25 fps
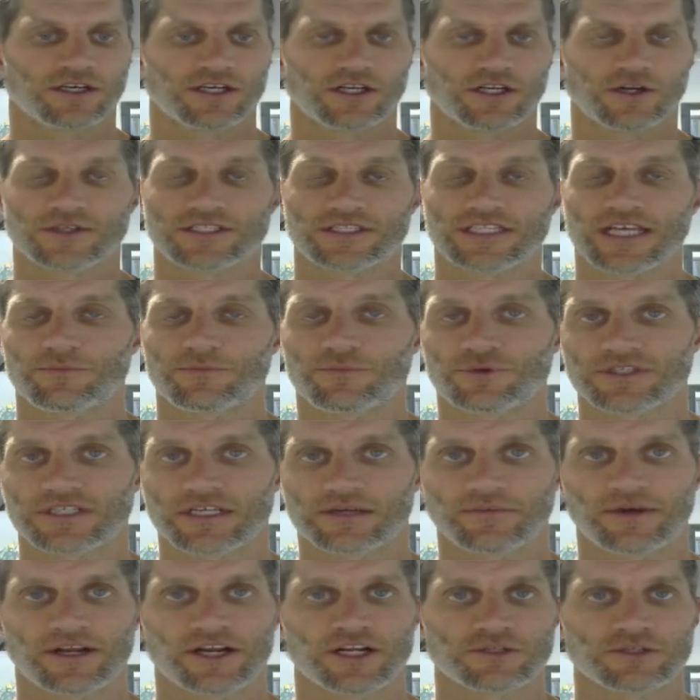a
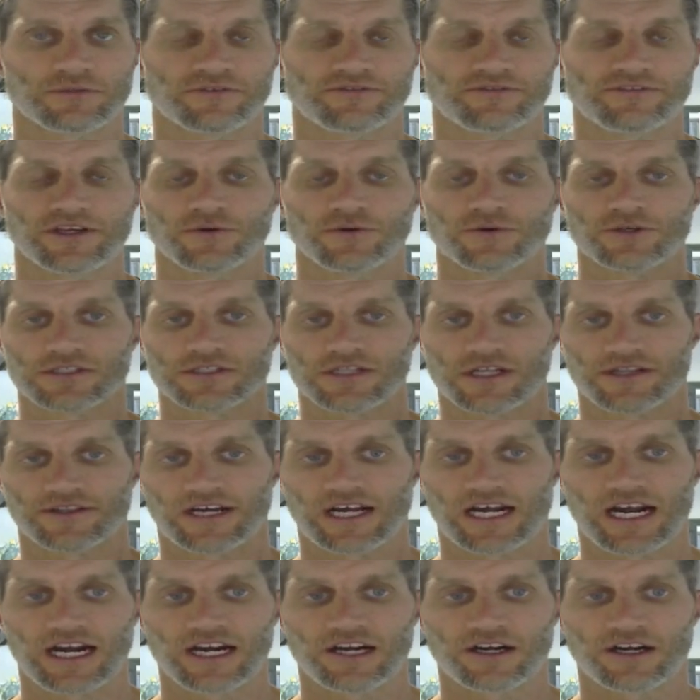10% management fee, which is on
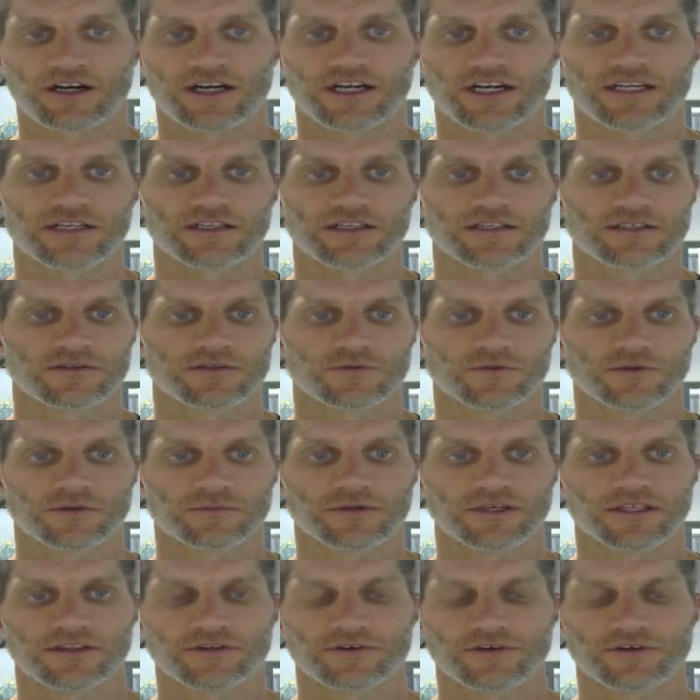the higher end, would
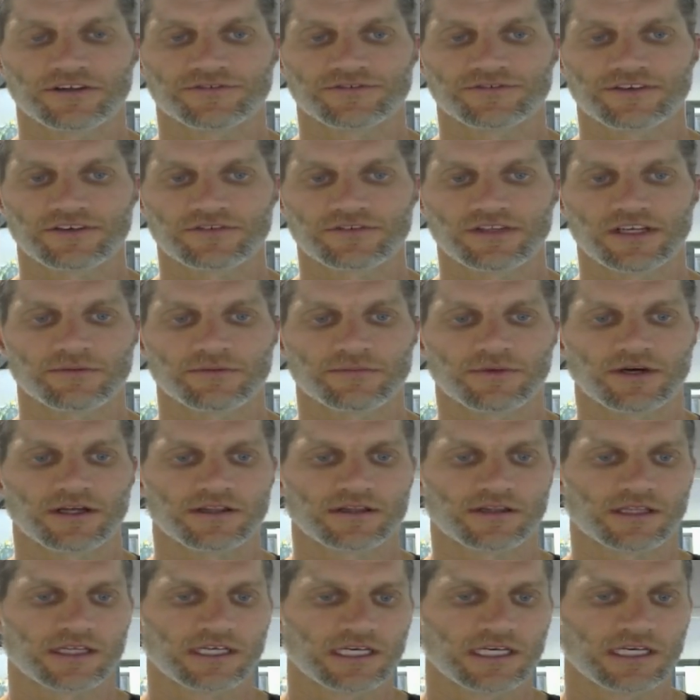be $350 a
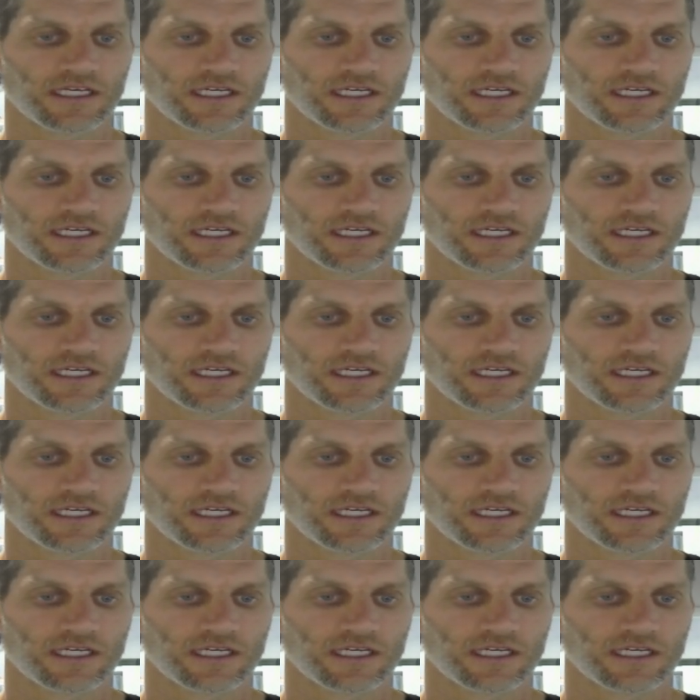month.